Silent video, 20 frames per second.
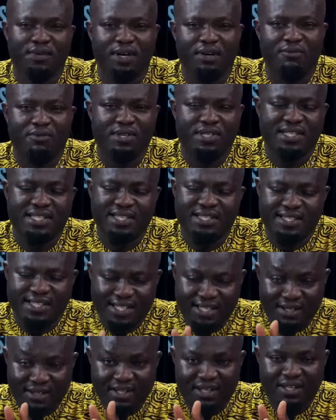We still
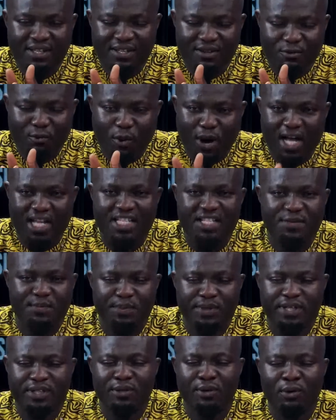see
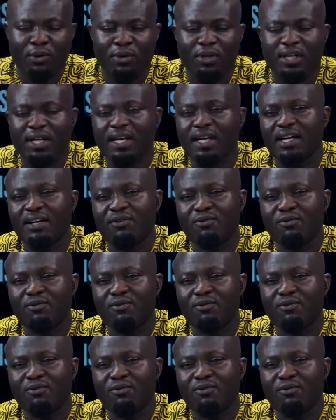widespread hunger.